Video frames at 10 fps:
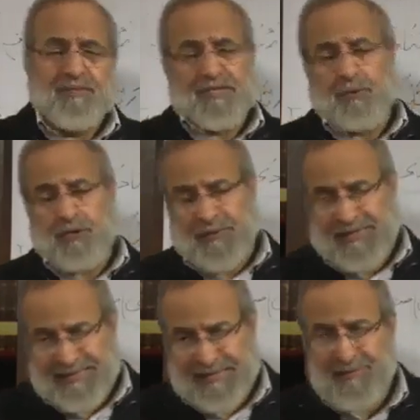May the
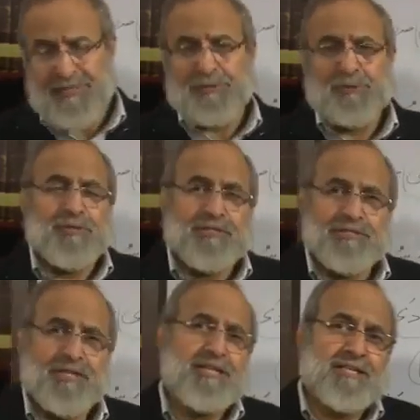Almighty enable us to
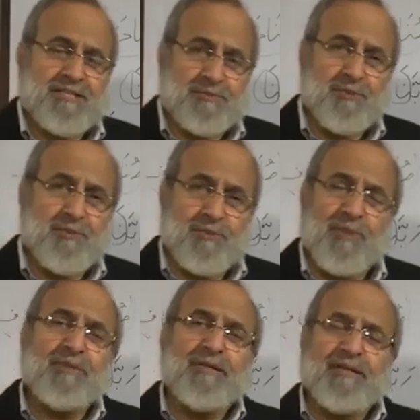understand His book
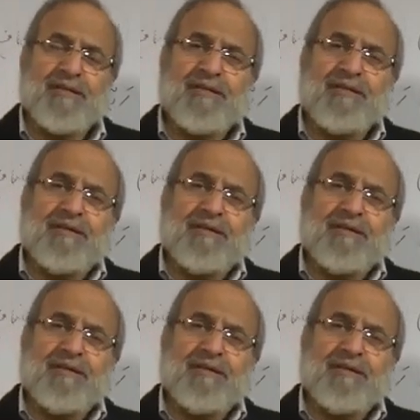properly